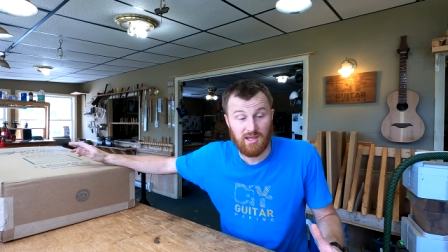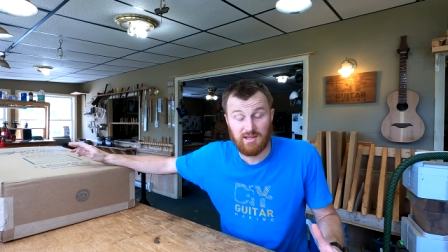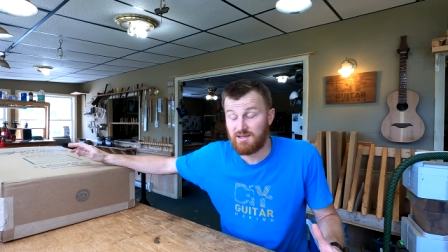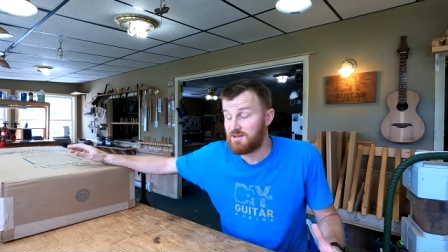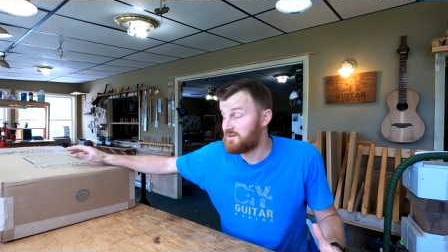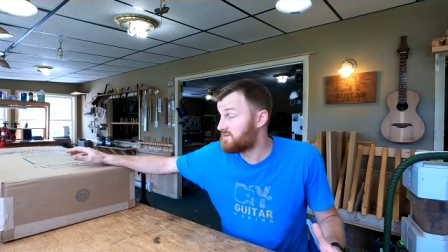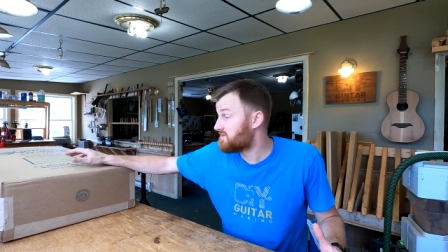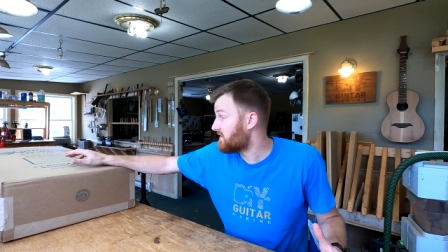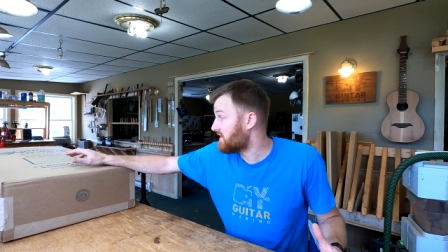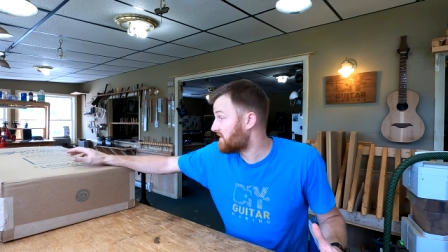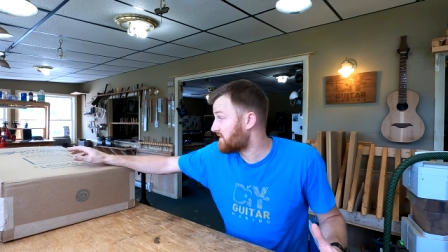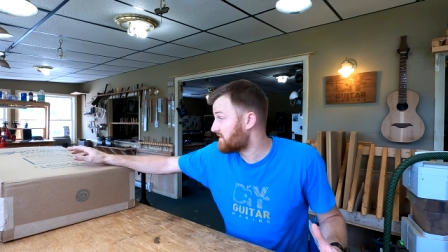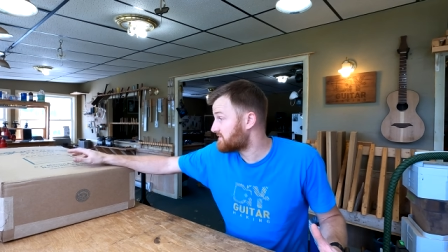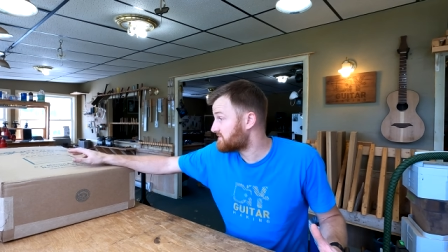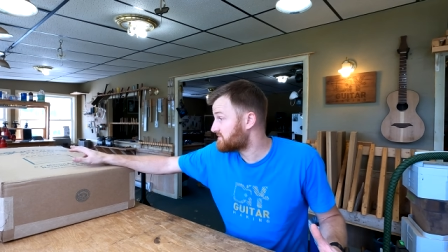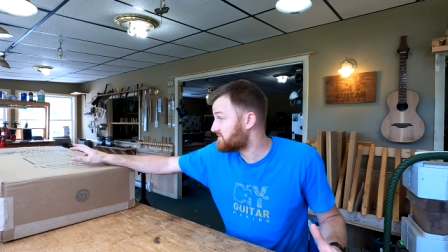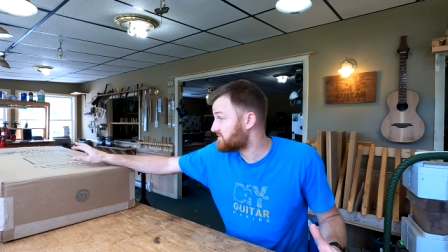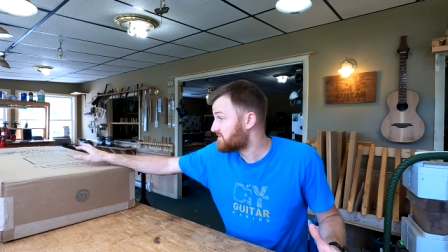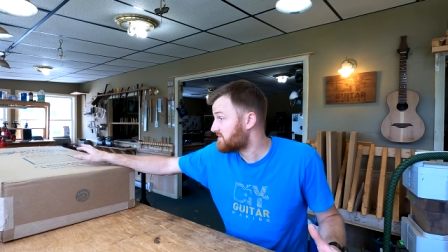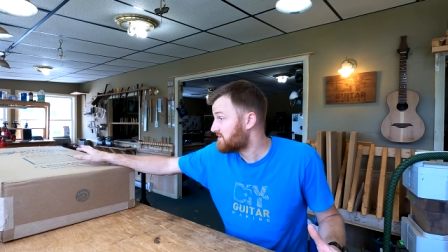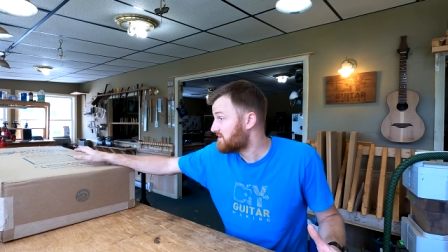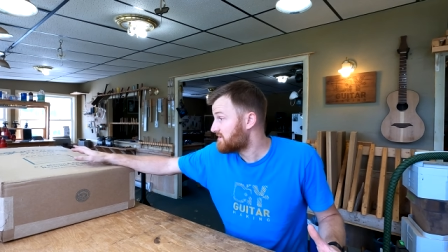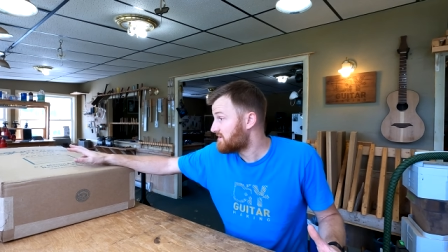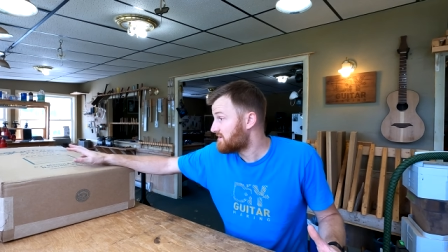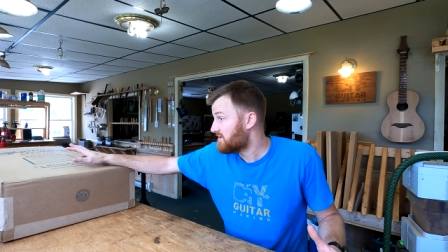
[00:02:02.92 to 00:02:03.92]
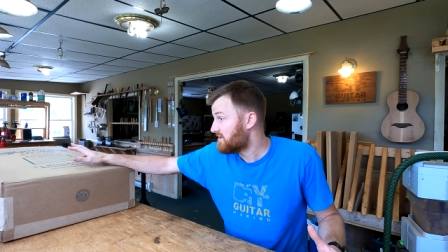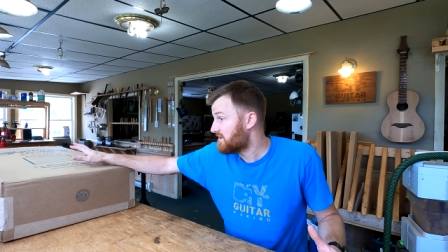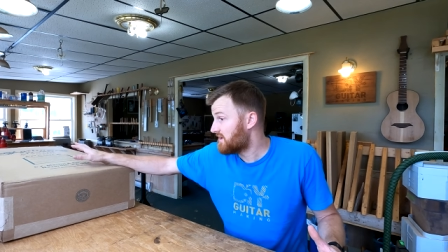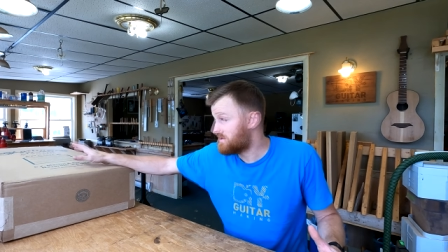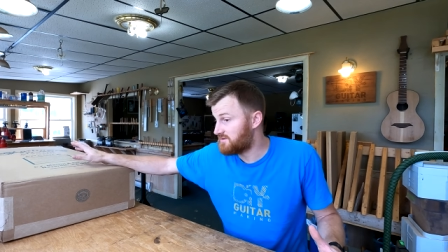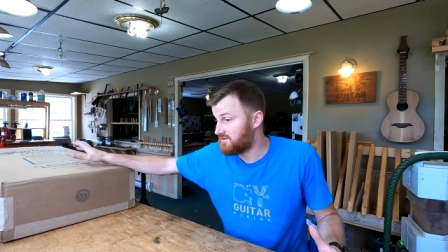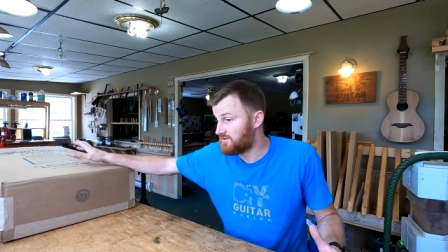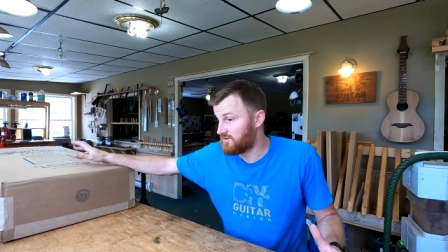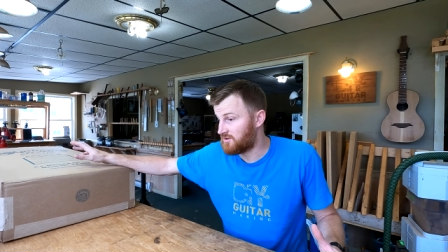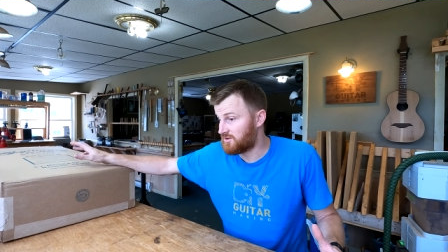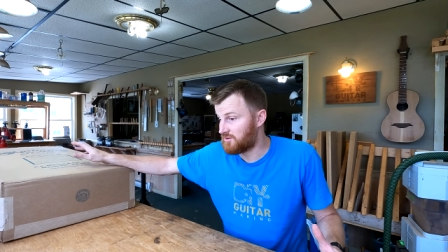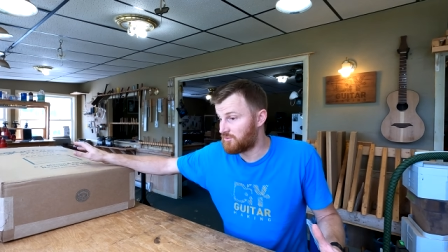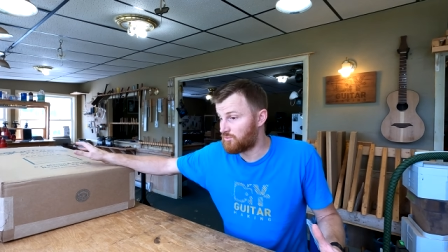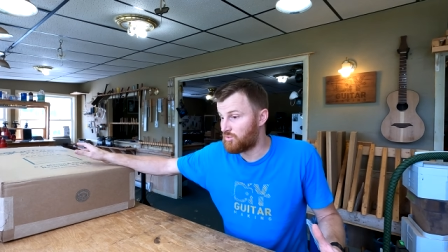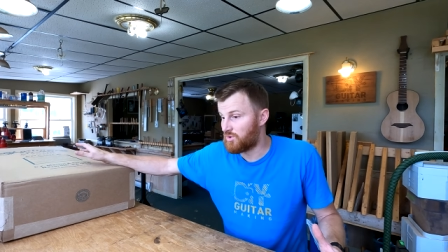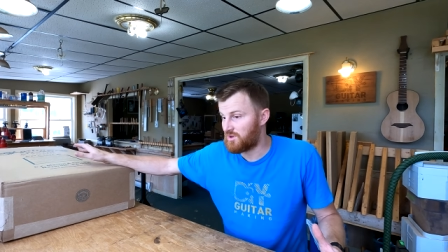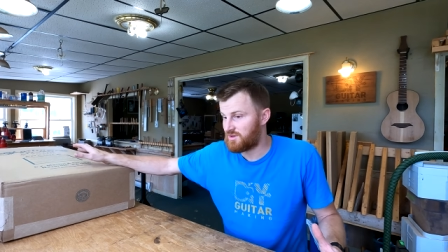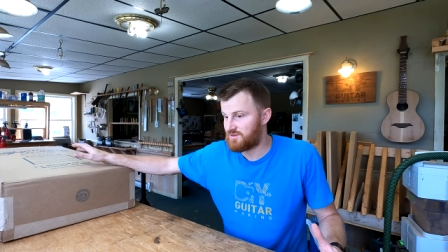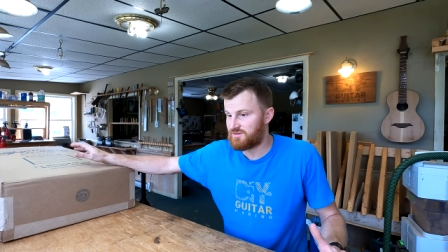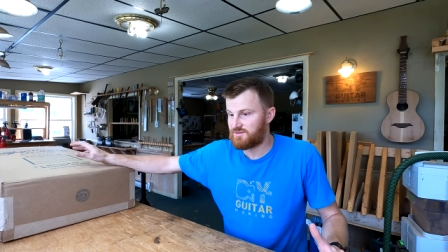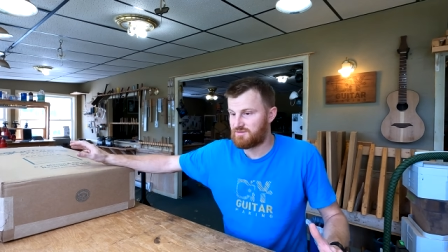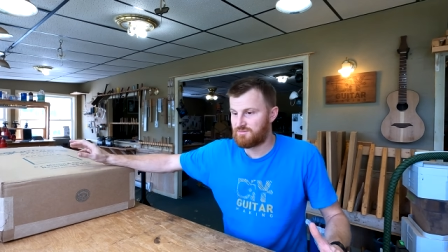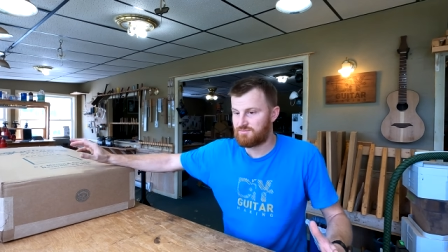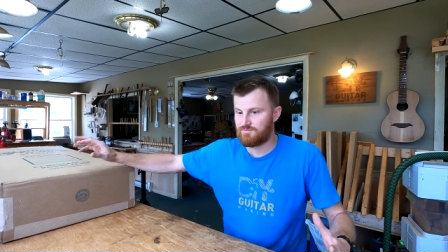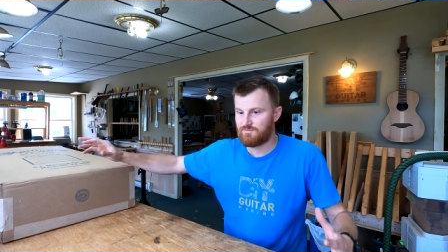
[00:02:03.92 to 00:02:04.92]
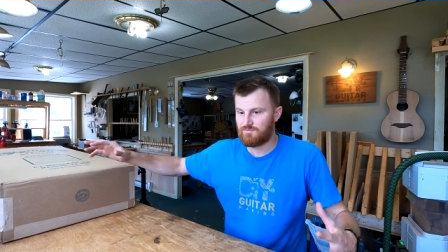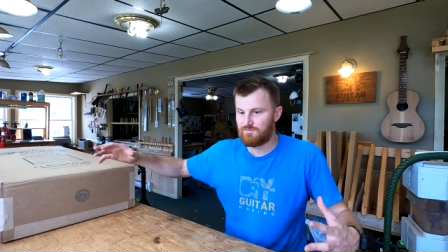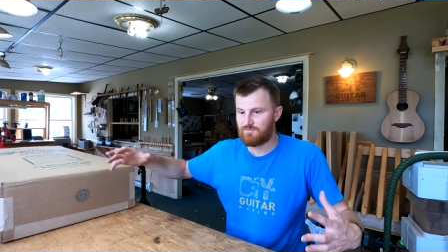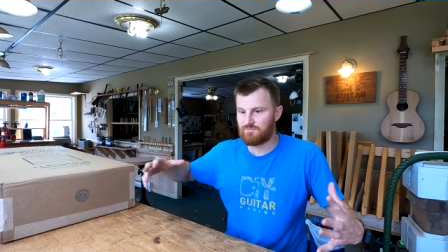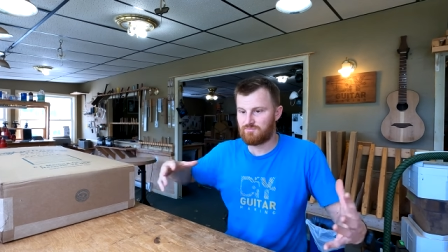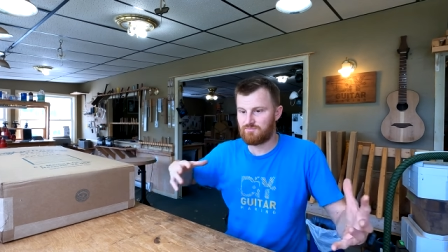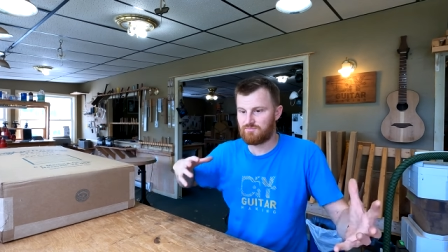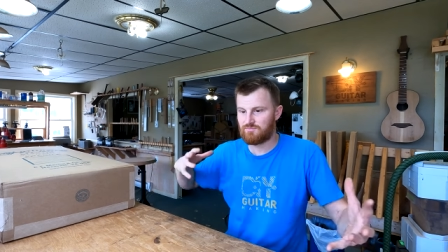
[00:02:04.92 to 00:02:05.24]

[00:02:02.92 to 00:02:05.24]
many things, dealing with